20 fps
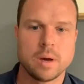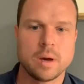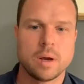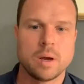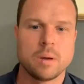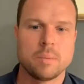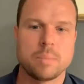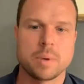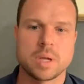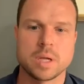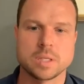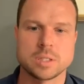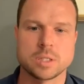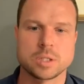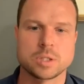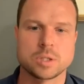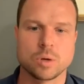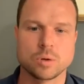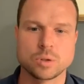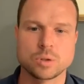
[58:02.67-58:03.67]
because the
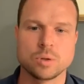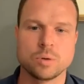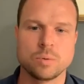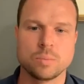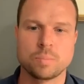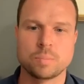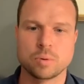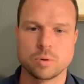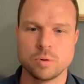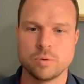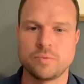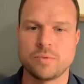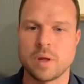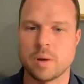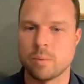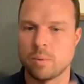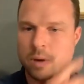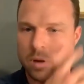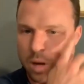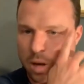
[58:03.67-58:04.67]
social proof that will
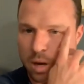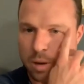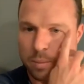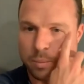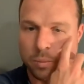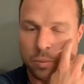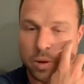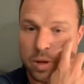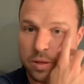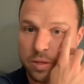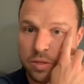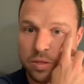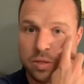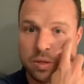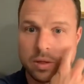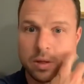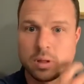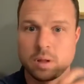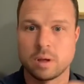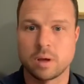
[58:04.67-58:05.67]
come with
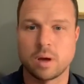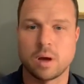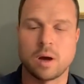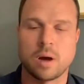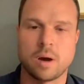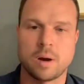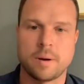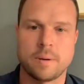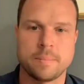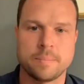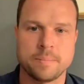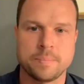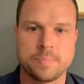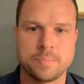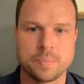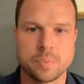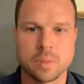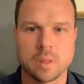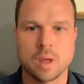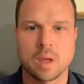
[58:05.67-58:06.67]
um,
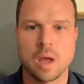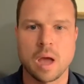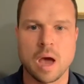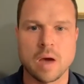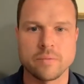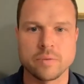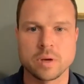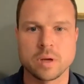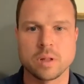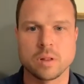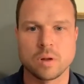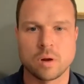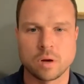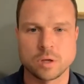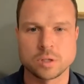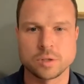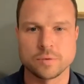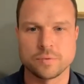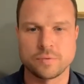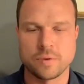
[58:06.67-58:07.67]
having a
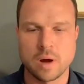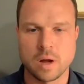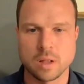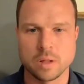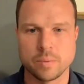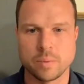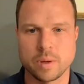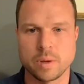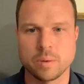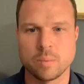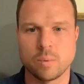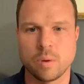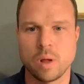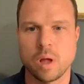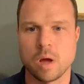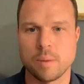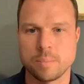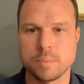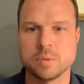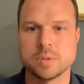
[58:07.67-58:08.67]
larger following will
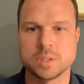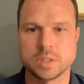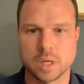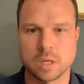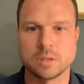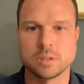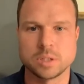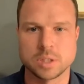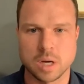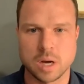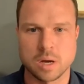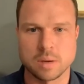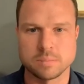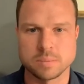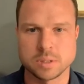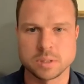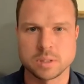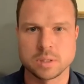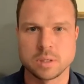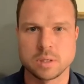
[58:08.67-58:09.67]
help you sell jobs.
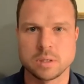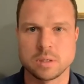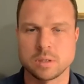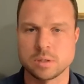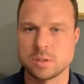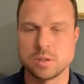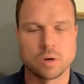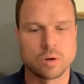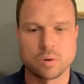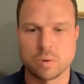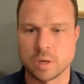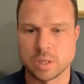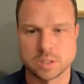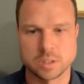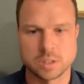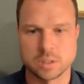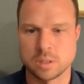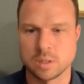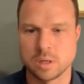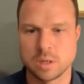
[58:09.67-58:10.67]
There's no question.
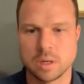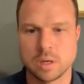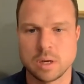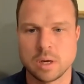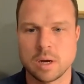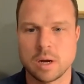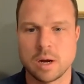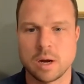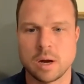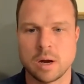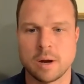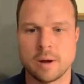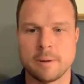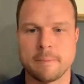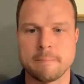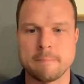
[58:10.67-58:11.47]
Um,